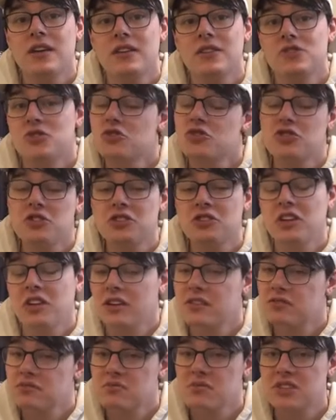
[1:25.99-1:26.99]
It's usually,
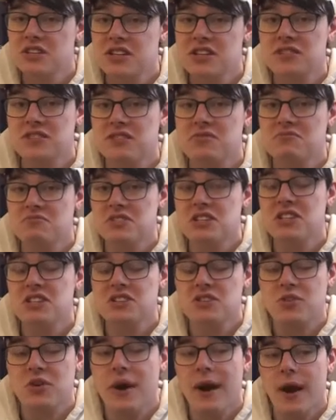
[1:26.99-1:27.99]
like,
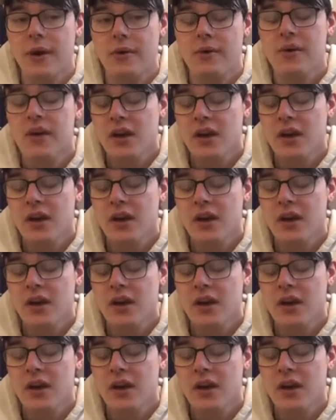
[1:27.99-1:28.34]
decent crowd.